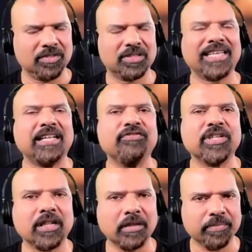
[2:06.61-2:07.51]

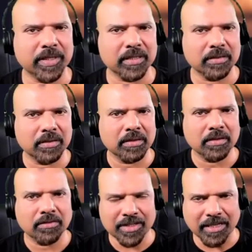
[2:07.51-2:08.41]
Self-development,
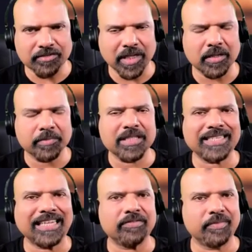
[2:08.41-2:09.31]

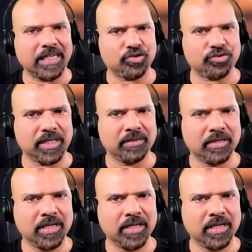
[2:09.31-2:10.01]
self-mastery.